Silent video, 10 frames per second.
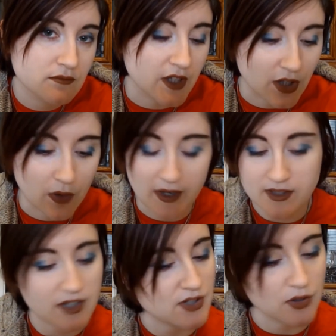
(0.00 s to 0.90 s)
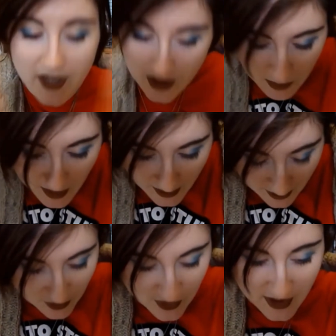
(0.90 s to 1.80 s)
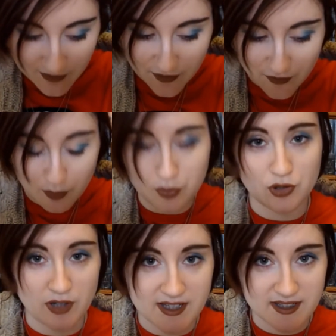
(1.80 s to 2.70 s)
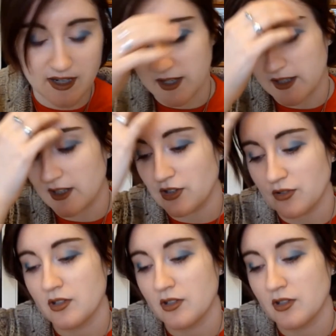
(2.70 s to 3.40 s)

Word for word: You know, it's okay to be hard on yourself if you're procrastinating and